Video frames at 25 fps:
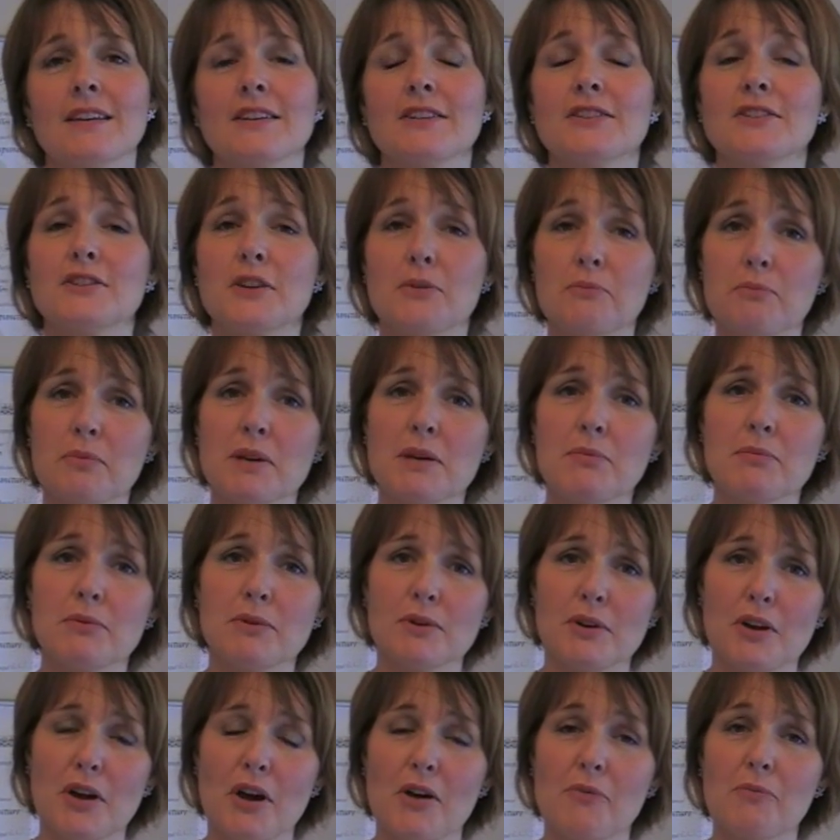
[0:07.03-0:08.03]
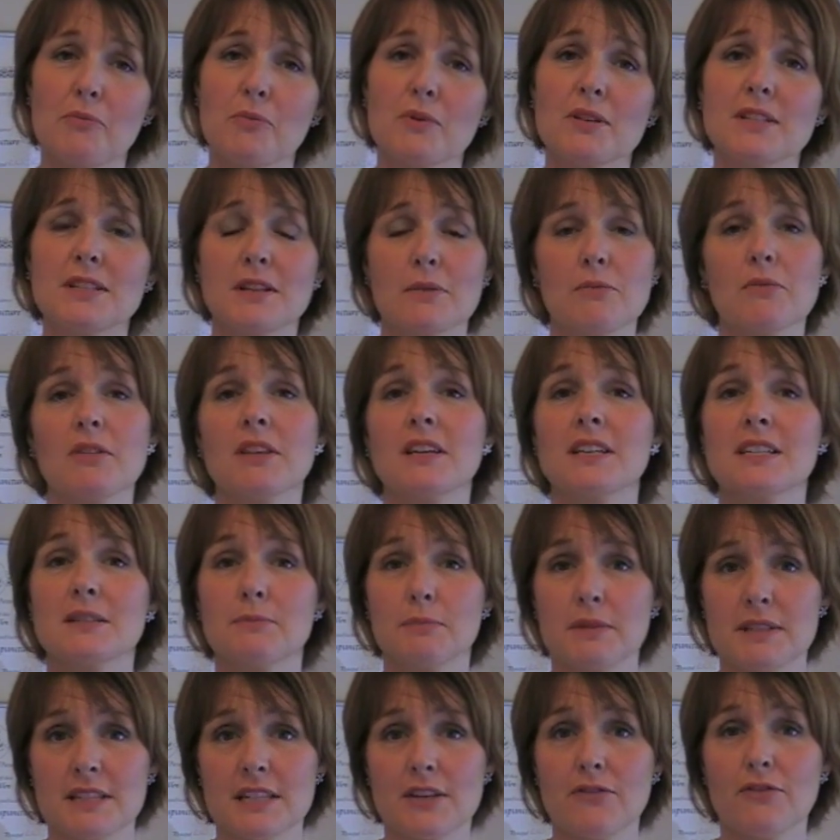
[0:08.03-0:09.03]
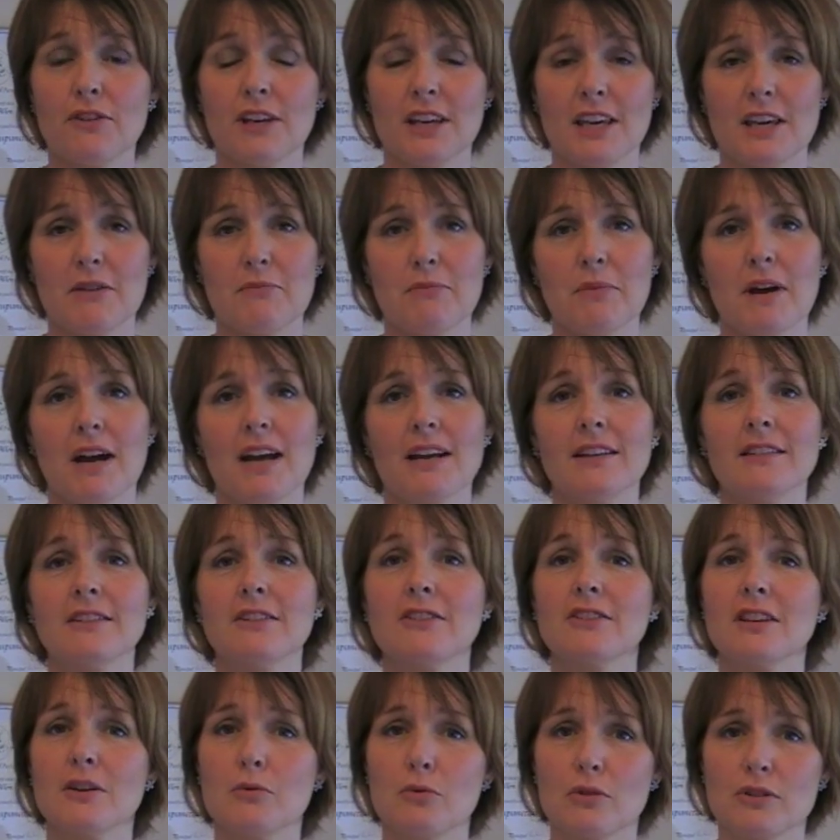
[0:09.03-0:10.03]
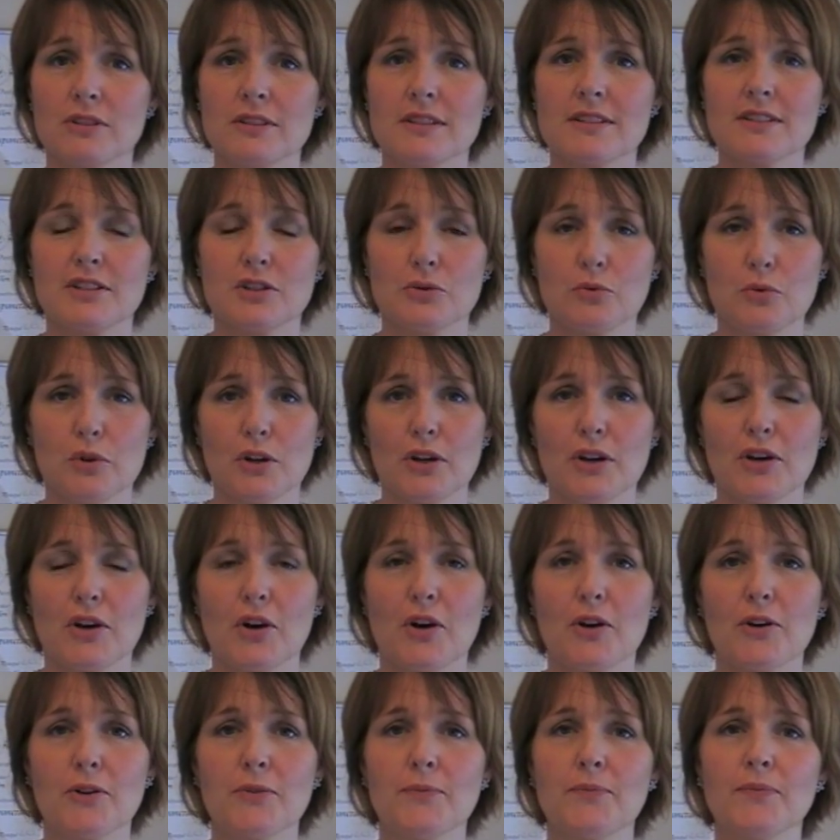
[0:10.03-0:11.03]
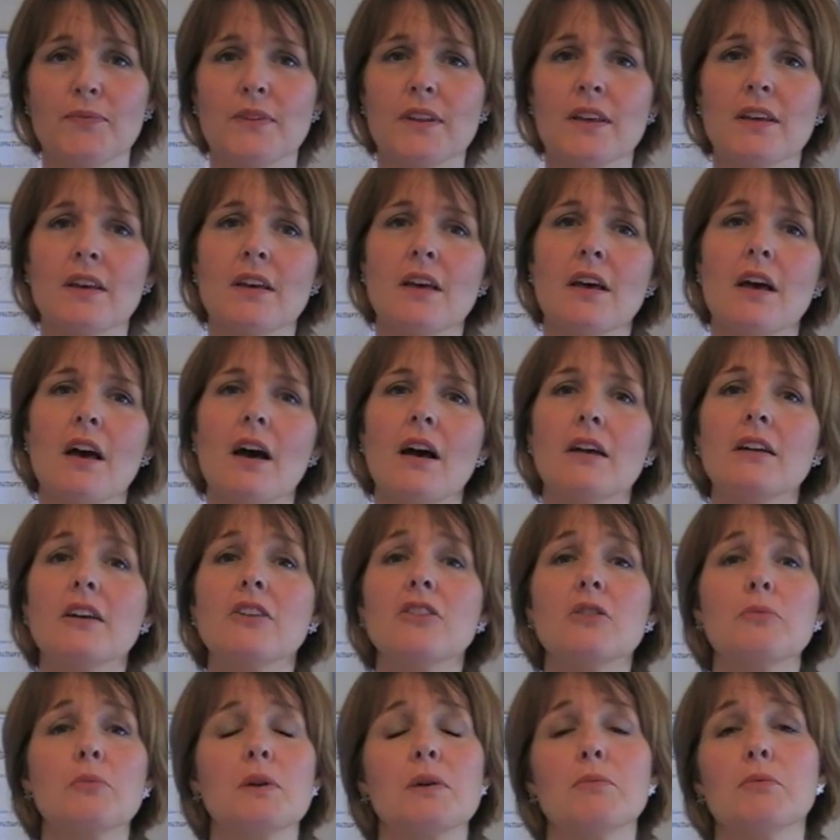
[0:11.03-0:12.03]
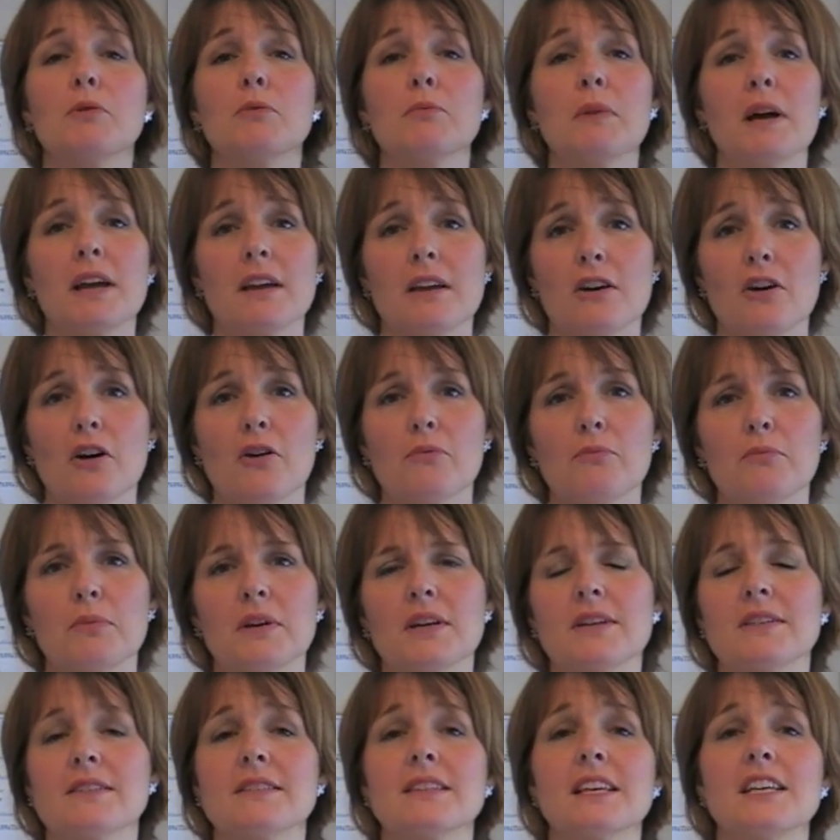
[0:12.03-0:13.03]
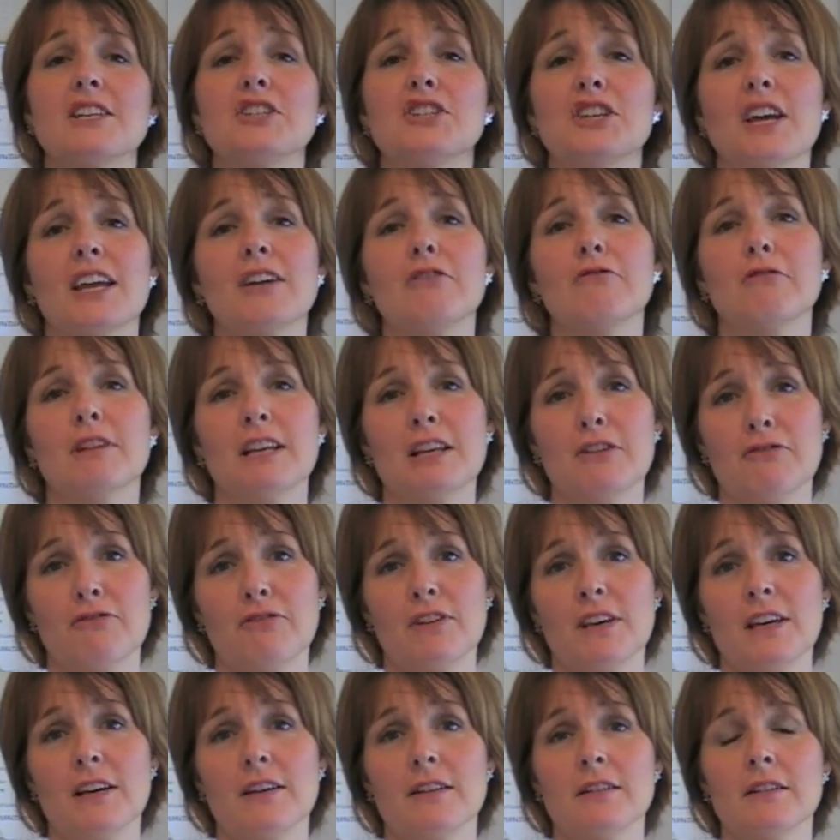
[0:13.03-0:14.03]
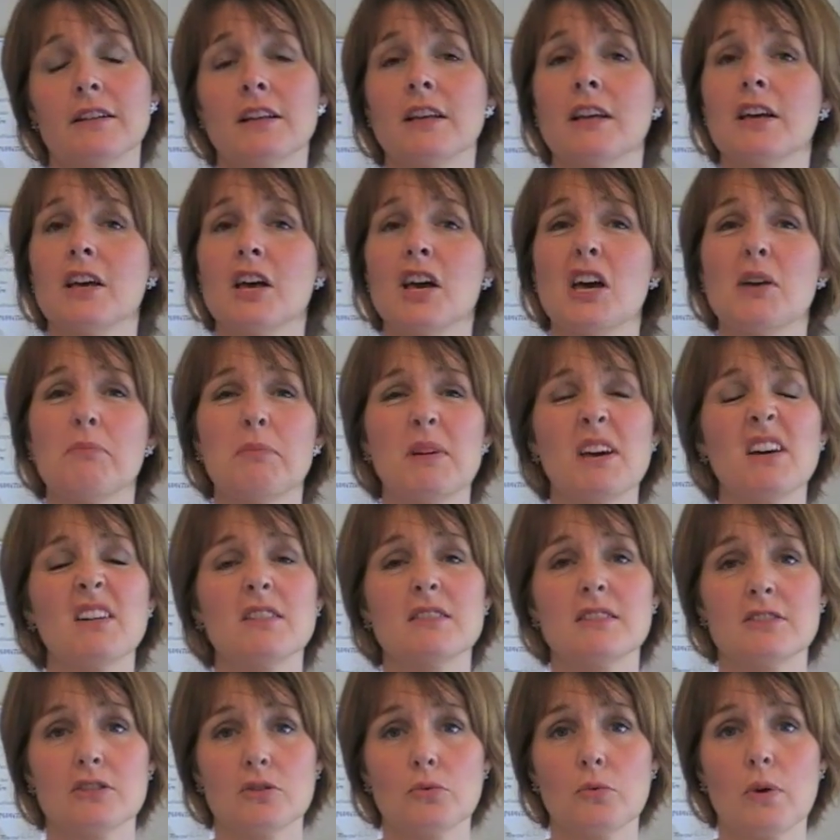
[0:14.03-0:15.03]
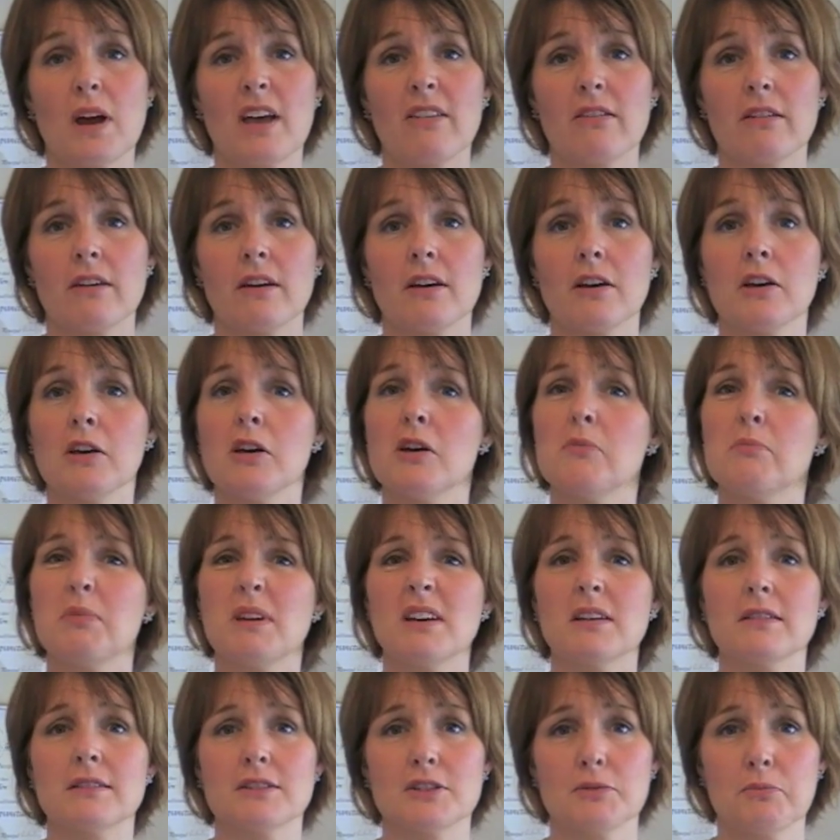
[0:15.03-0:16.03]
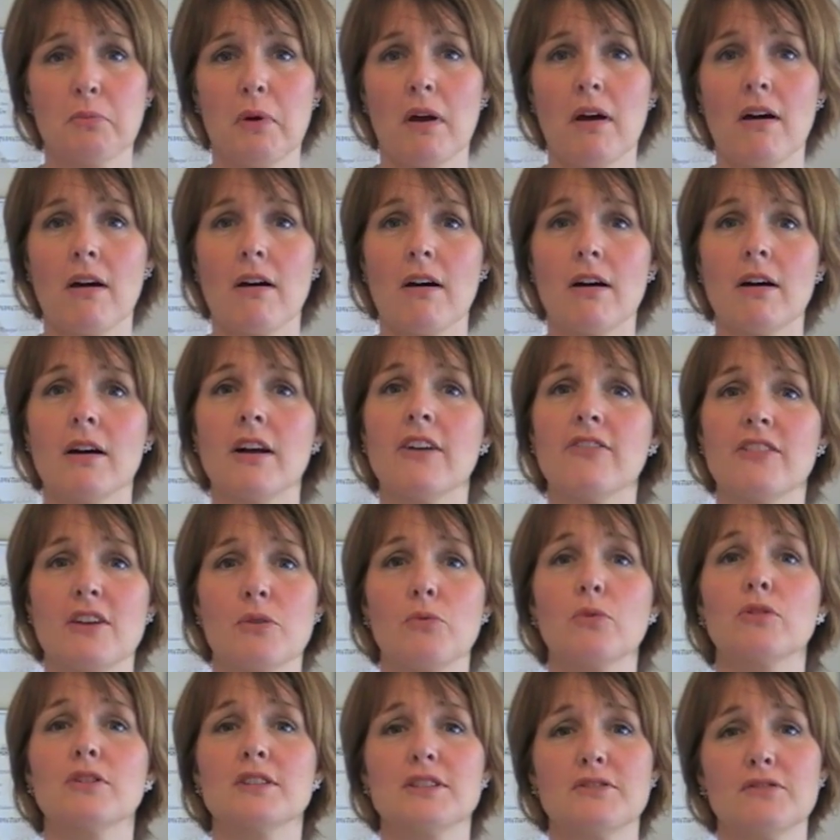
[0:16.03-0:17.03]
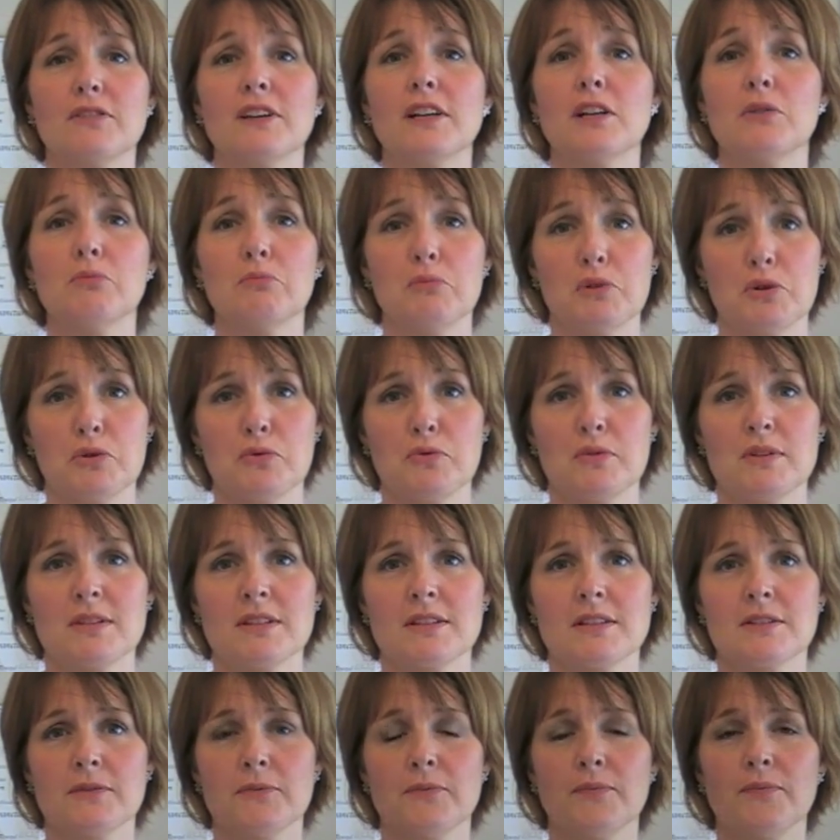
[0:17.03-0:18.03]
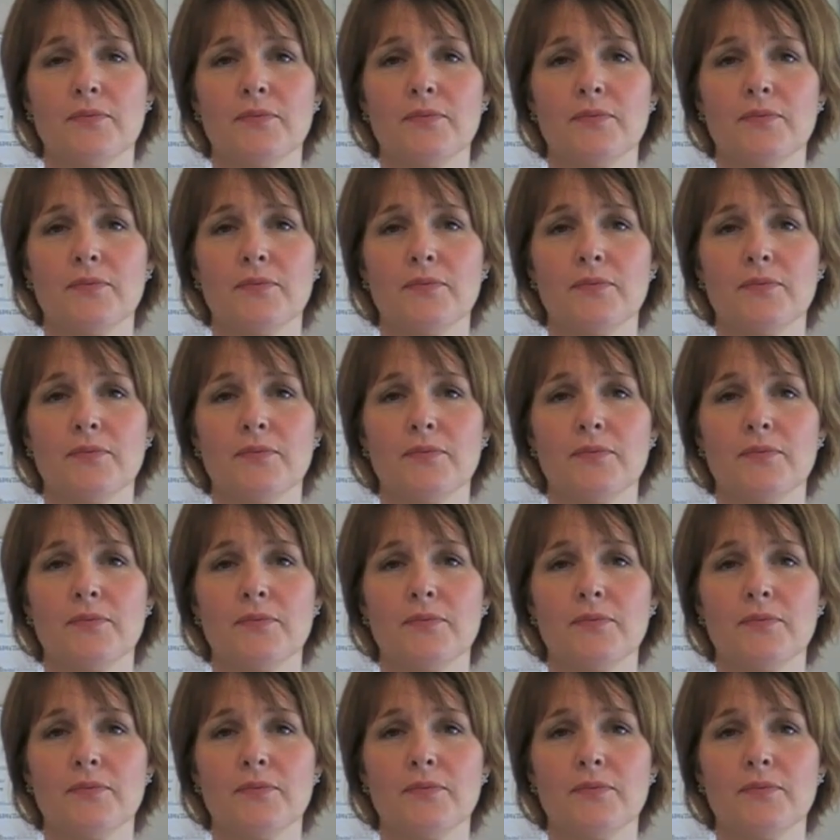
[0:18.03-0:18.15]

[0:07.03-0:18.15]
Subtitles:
Some people come with something specific in mind that they want us to work on, and other people might come because they generally feel a bit under the weather, a bit under par, and they want to feel a boost.